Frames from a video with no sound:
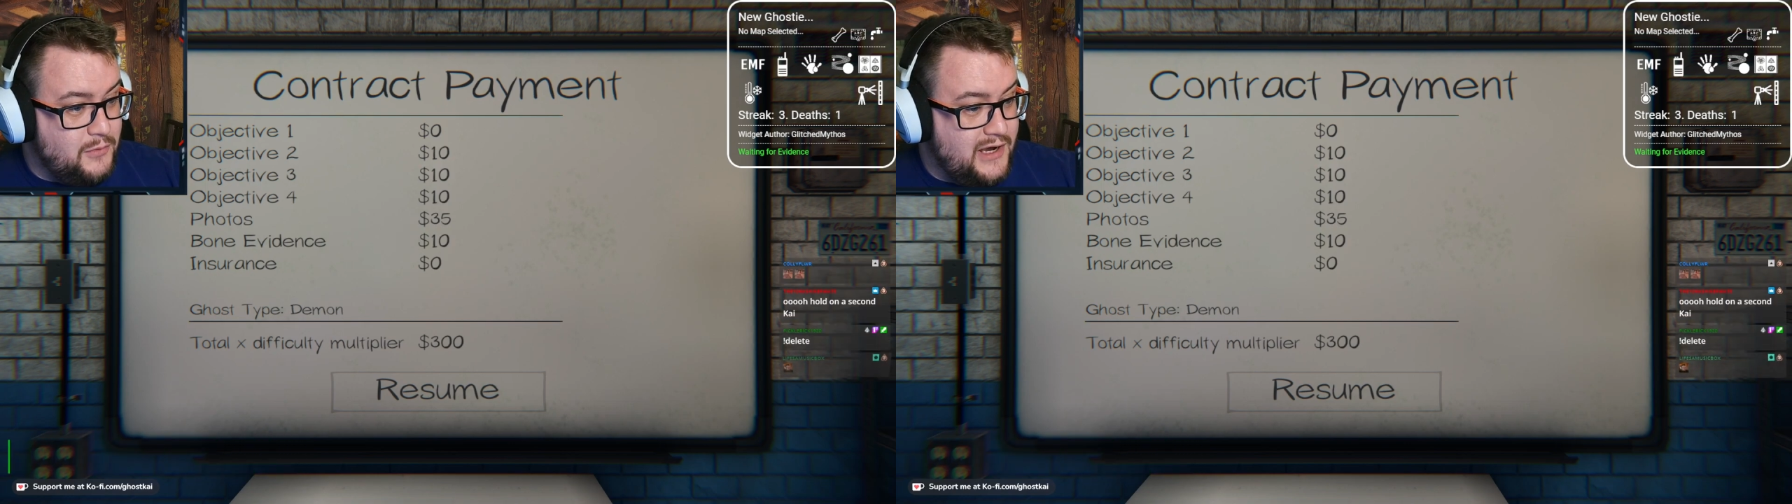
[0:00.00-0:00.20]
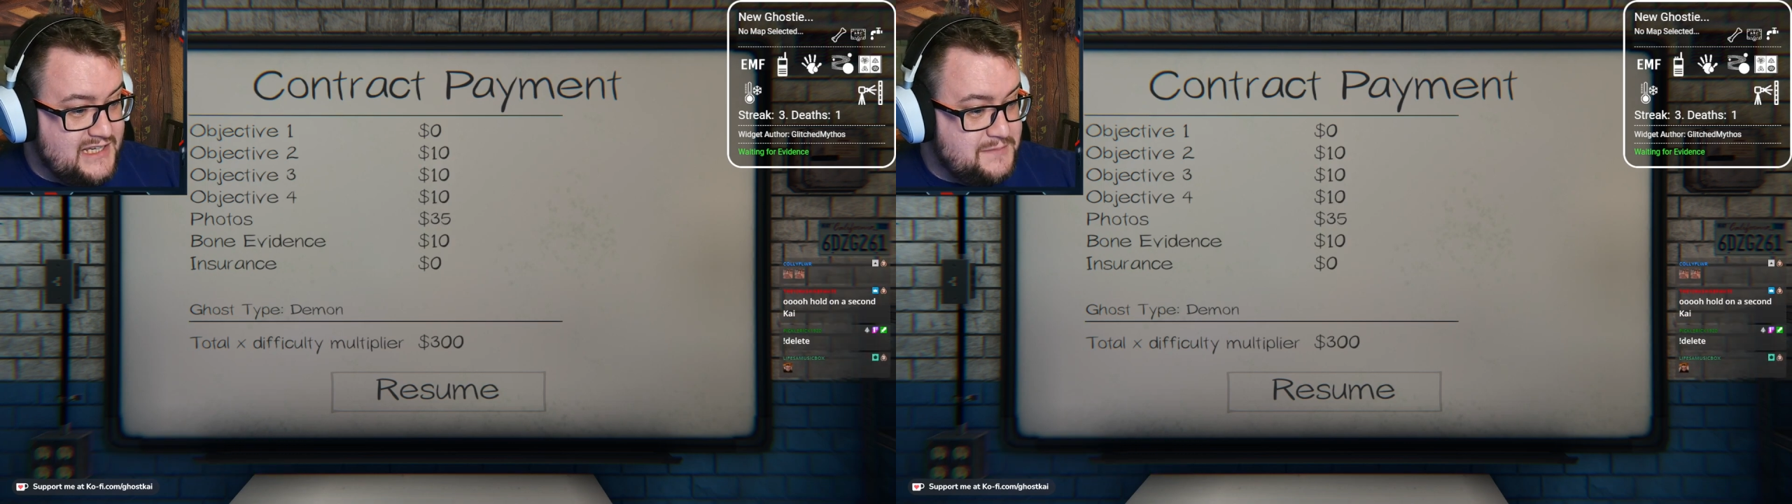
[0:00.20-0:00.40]

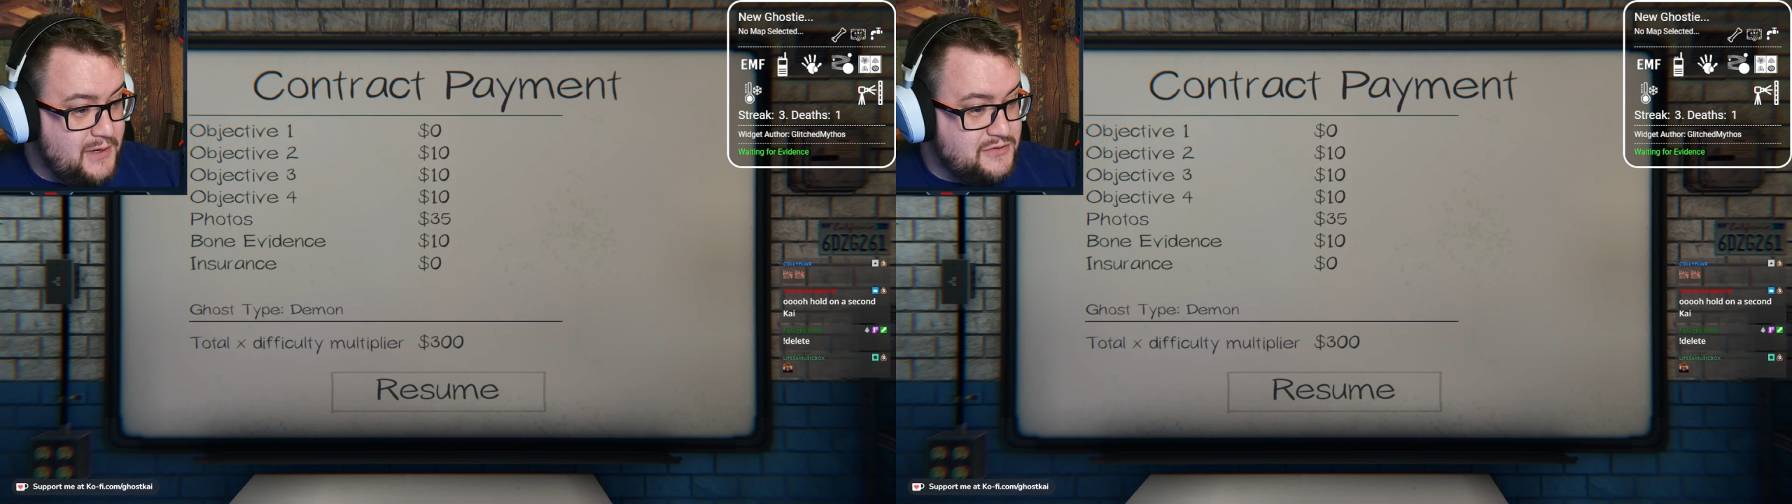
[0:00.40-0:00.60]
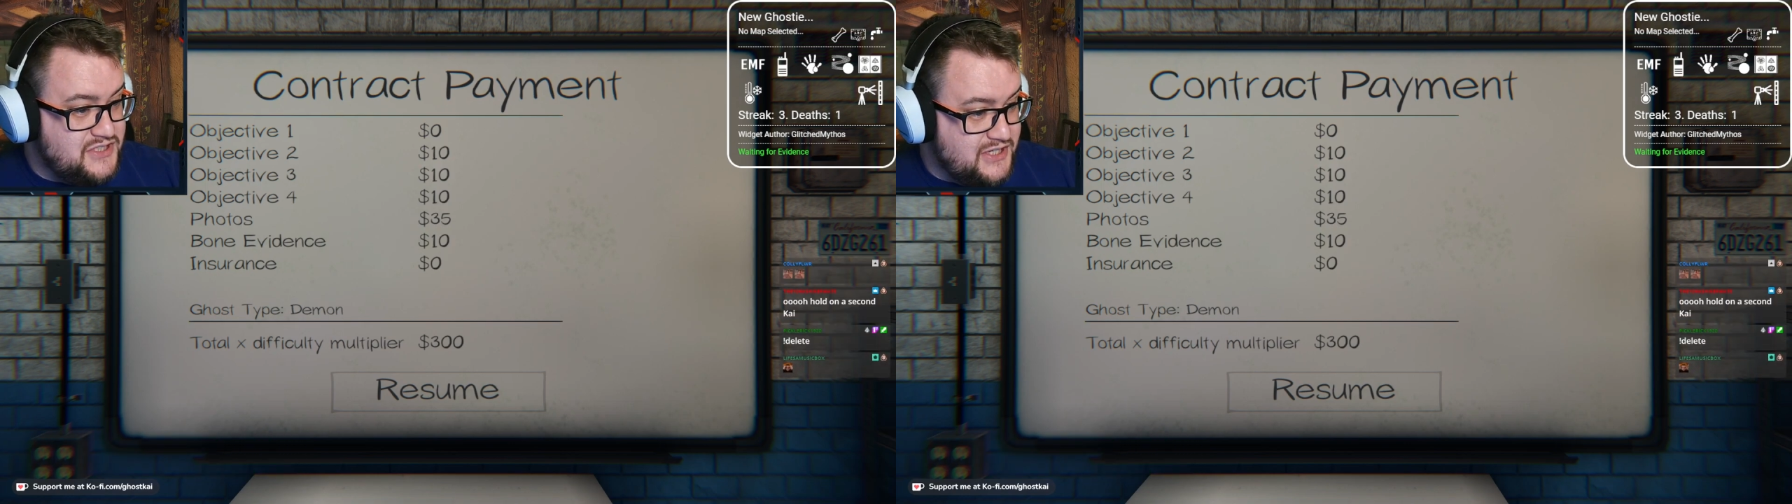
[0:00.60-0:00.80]
Well, I
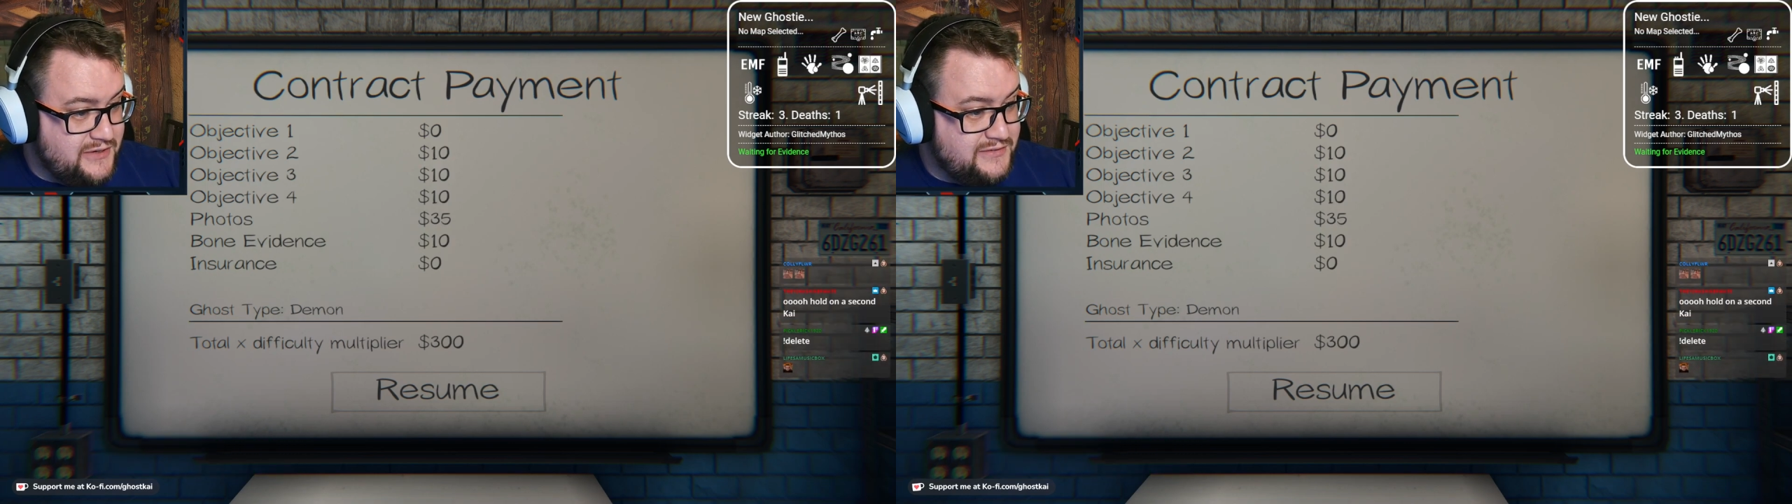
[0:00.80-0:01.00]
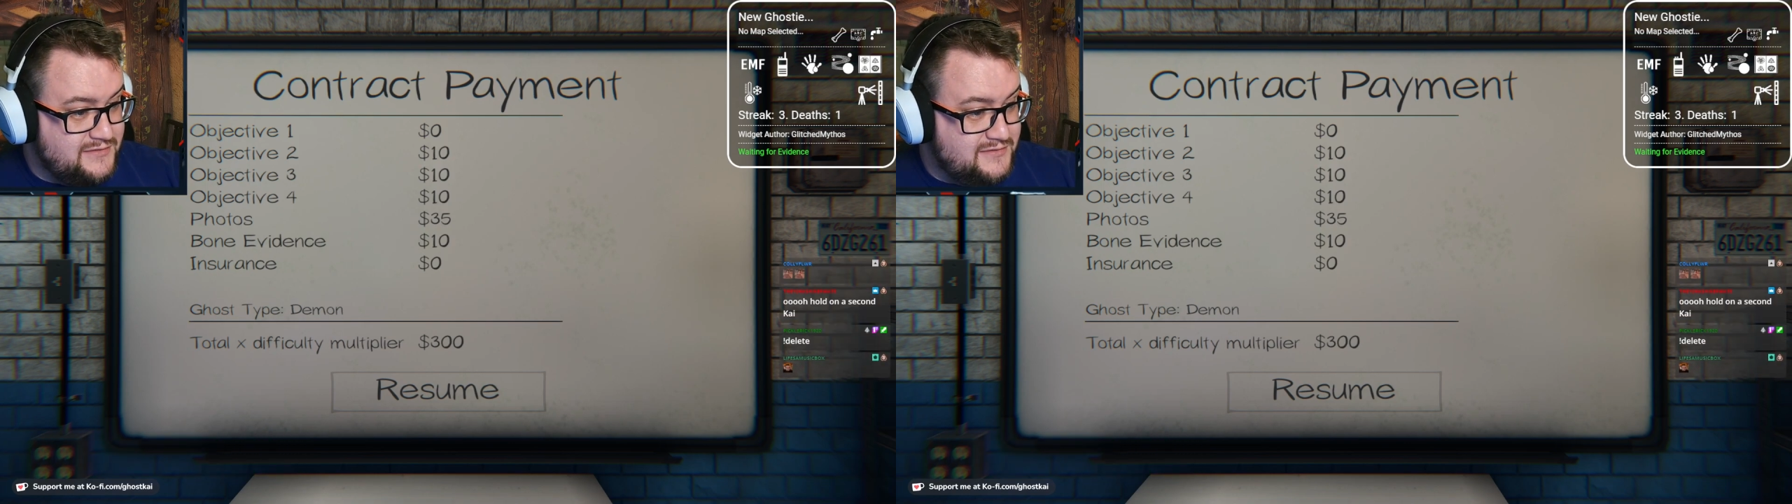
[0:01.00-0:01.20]
suppose so.